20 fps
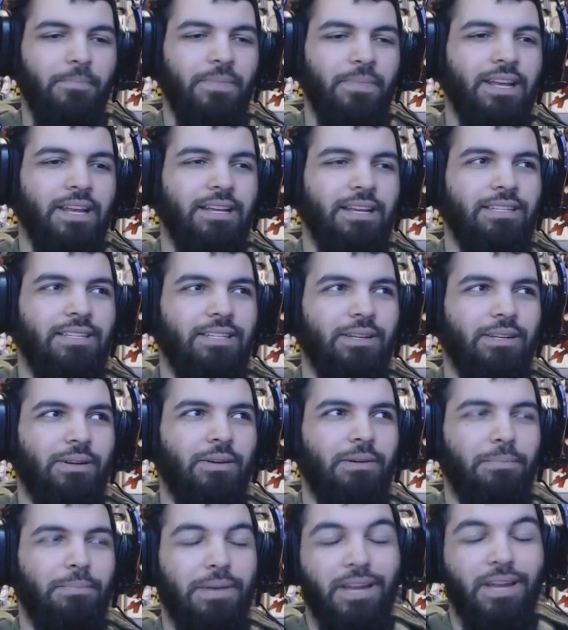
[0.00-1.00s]
So
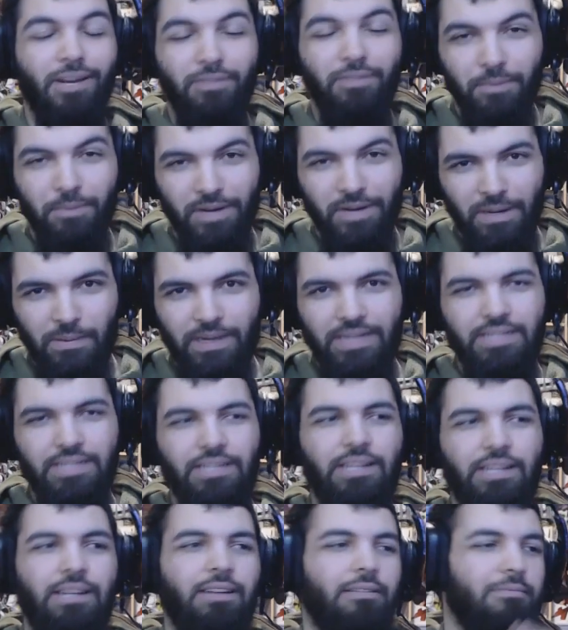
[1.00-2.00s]
be careful where you watch
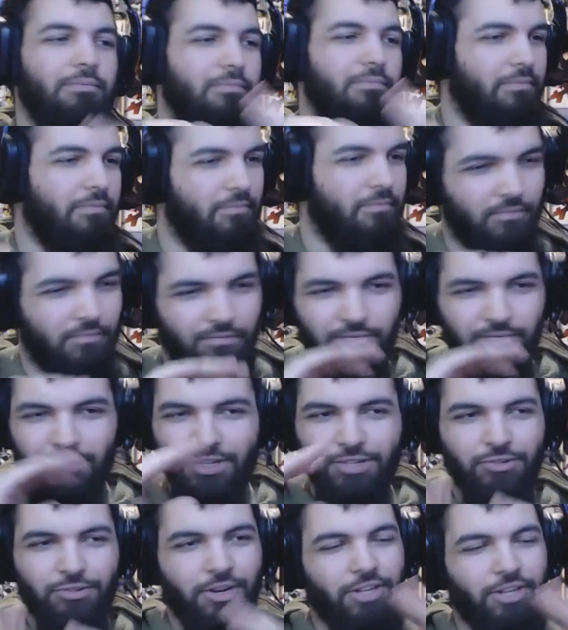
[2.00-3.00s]
it.
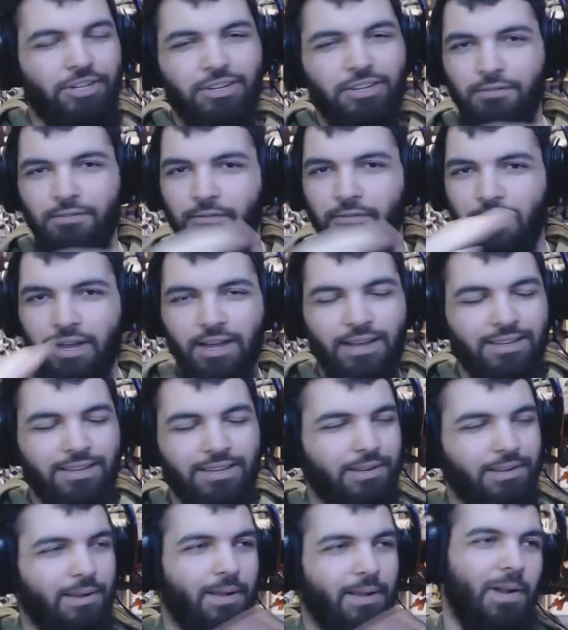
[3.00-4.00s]
Discretion is advised.
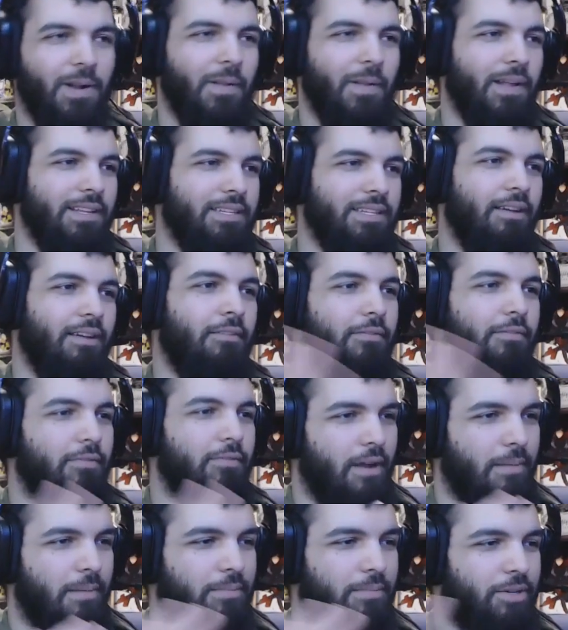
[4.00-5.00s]
All that stuff.
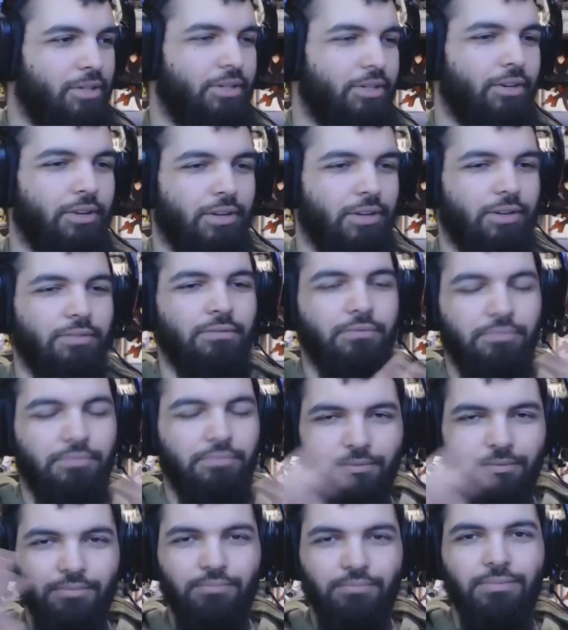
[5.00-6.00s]
I'm sure you
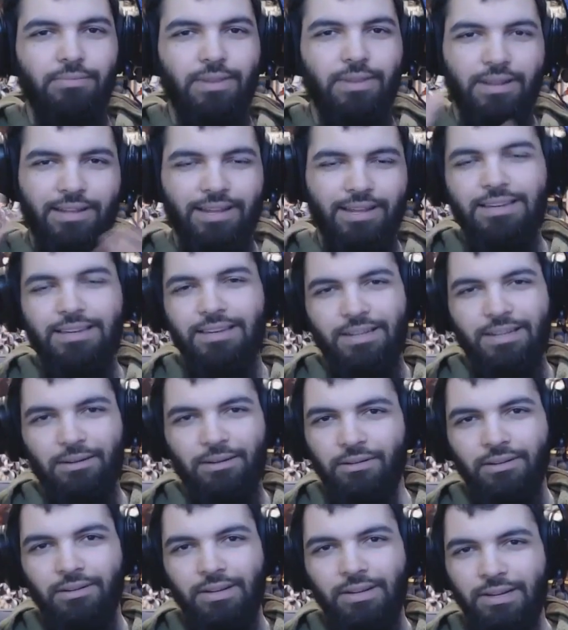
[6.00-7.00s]
can deal
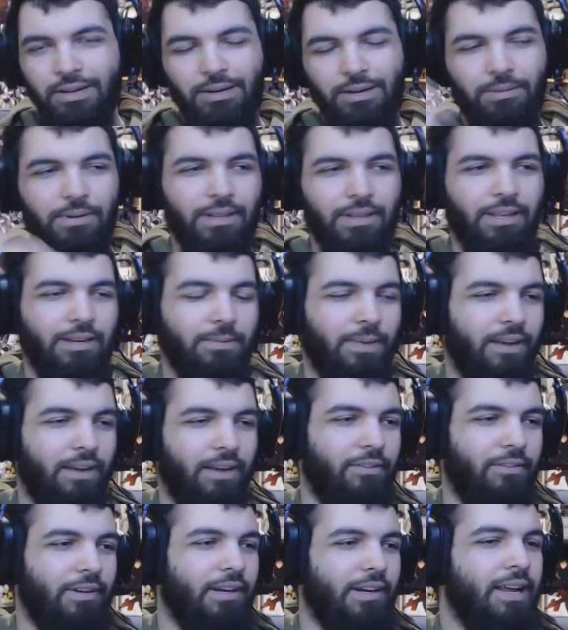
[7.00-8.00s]
with it.
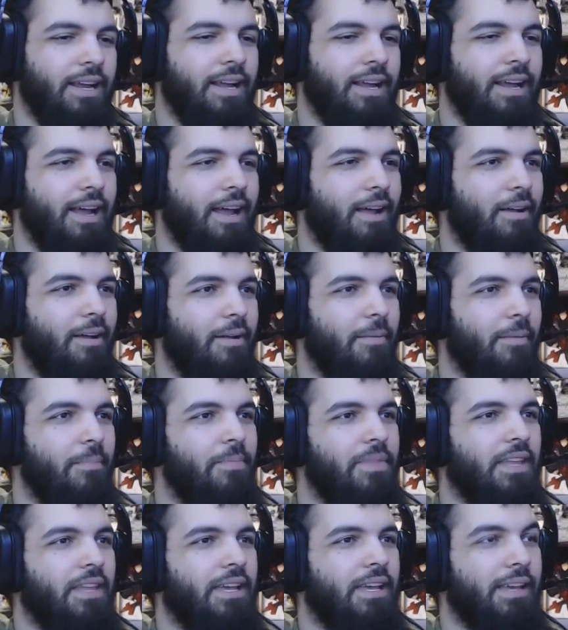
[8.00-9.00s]
Whatever.
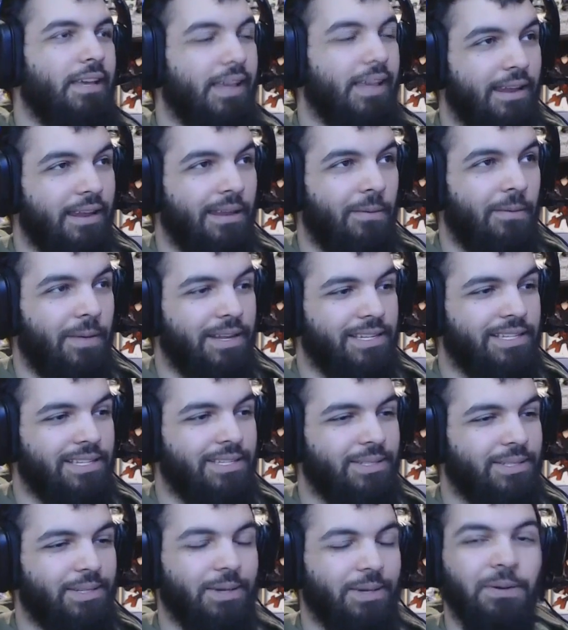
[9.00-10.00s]
Anyways,
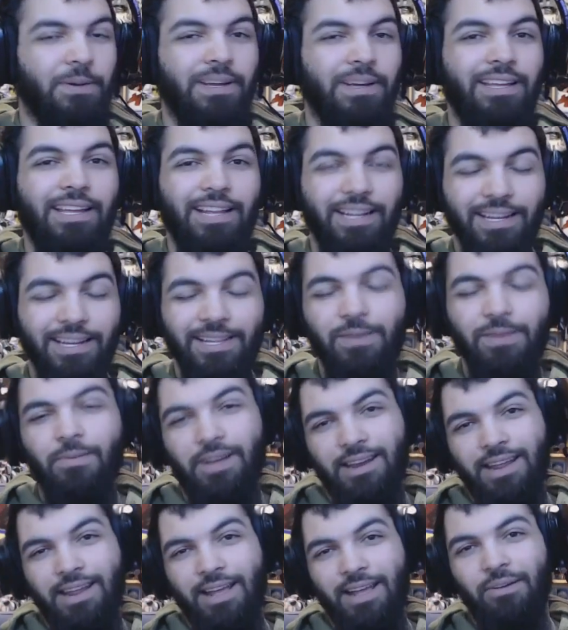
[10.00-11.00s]
so click away
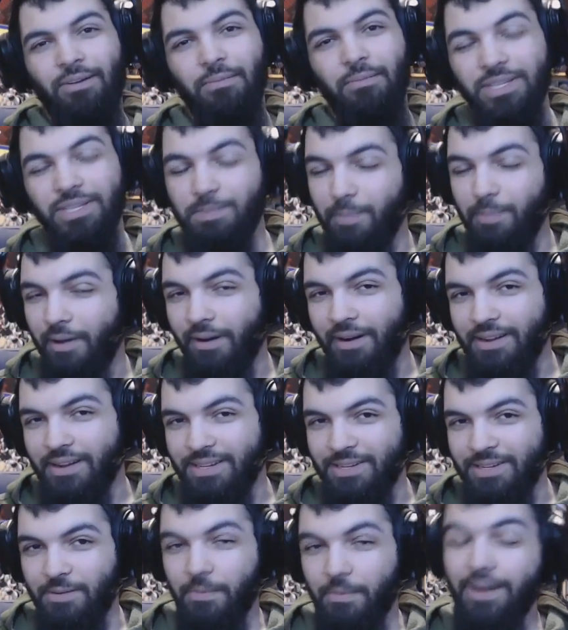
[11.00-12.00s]
now, or be spoiled as
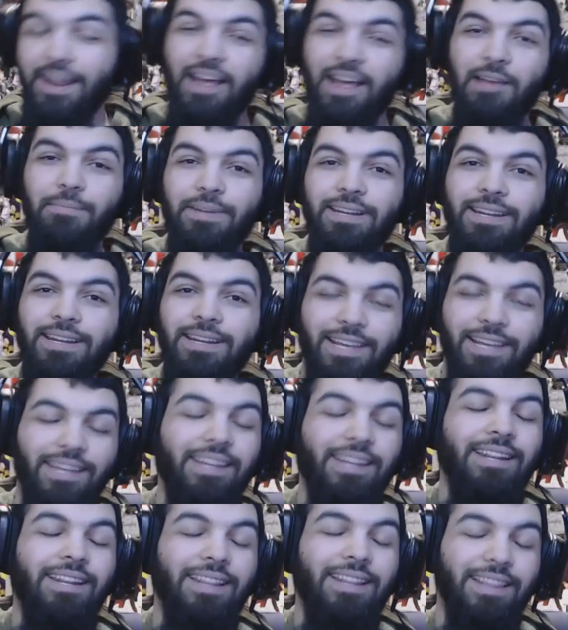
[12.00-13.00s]
to what happened
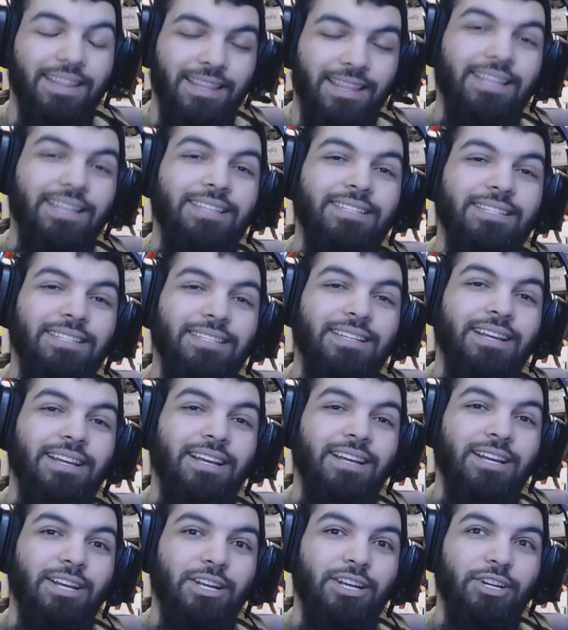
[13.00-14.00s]
in this
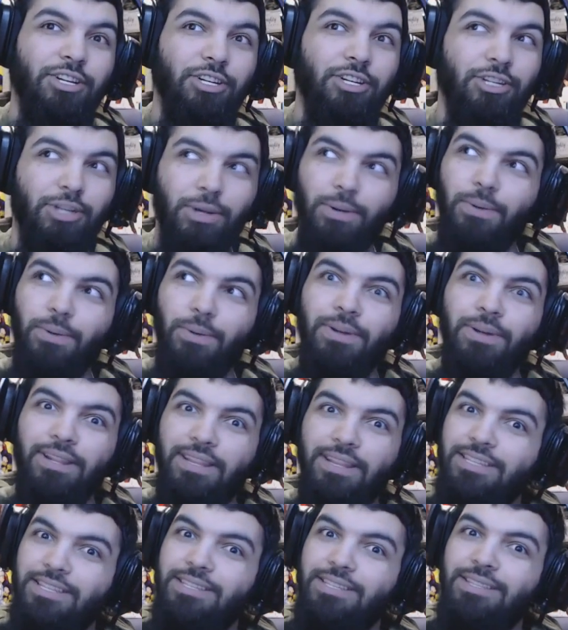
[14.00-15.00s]
show, in
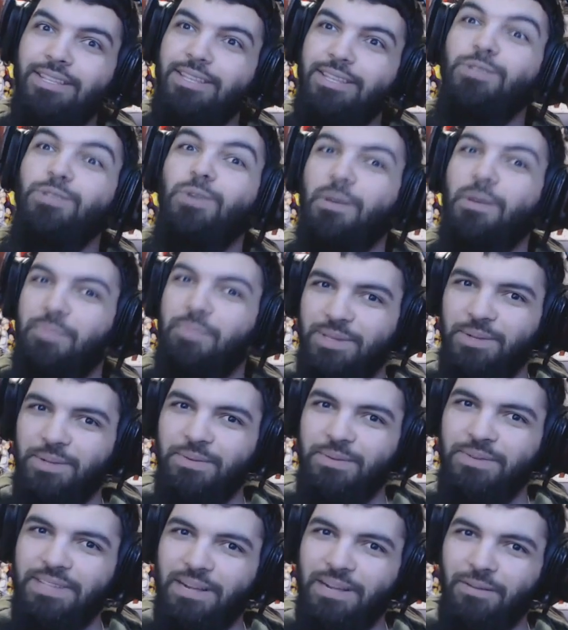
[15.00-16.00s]
these two episodes
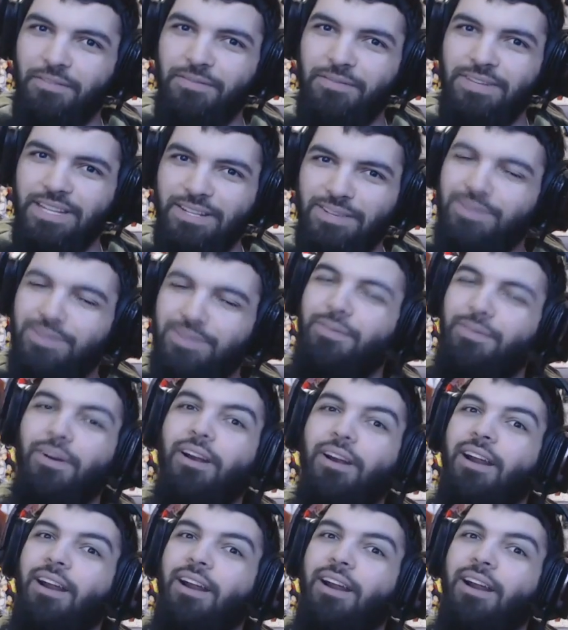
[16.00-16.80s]
that we've seen so far.